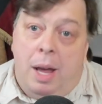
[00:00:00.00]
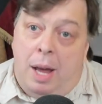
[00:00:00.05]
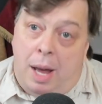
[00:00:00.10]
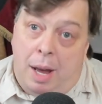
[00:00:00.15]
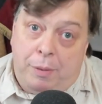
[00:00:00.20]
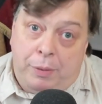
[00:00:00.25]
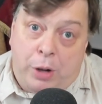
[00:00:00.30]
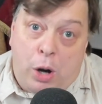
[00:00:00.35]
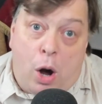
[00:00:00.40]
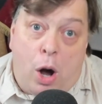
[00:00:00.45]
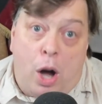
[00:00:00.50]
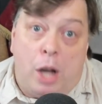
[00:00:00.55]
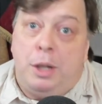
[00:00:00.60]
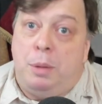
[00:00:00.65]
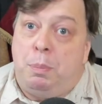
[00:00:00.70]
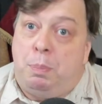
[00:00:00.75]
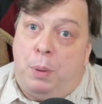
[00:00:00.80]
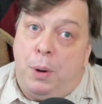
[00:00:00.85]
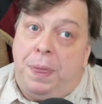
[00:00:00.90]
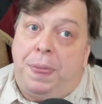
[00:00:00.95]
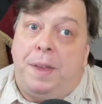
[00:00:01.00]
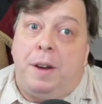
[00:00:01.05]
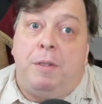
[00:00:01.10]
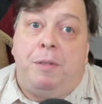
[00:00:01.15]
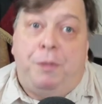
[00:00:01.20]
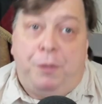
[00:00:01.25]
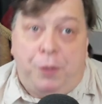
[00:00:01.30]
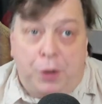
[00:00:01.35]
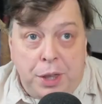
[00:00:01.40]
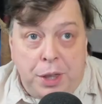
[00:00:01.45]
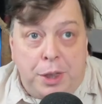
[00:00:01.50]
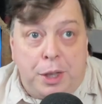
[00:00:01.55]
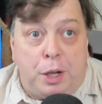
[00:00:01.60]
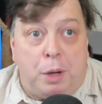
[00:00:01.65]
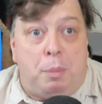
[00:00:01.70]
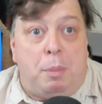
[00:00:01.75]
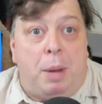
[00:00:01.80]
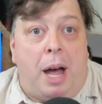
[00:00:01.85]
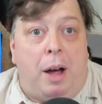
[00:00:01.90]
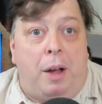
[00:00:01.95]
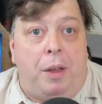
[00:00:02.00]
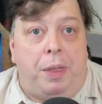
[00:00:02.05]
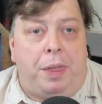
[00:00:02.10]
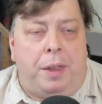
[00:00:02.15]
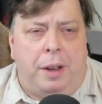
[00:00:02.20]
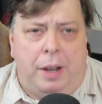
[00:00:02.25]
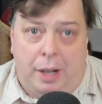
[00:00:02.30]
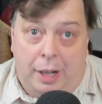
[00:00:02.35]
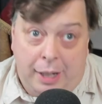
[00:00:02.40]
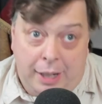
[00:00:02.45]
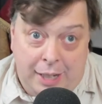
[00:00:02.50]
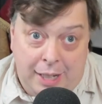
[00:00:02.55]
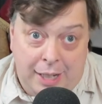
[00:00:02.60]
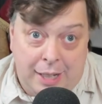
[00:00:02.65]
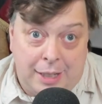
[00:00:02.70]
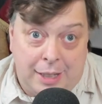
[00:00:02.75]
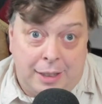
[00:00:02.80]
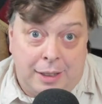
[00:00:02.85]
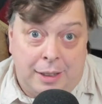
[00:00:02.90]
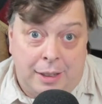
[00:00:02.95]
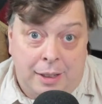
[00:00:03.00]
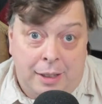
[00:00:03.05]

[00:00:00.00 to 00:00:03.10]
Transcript: have gone and put their foot in their mouth again.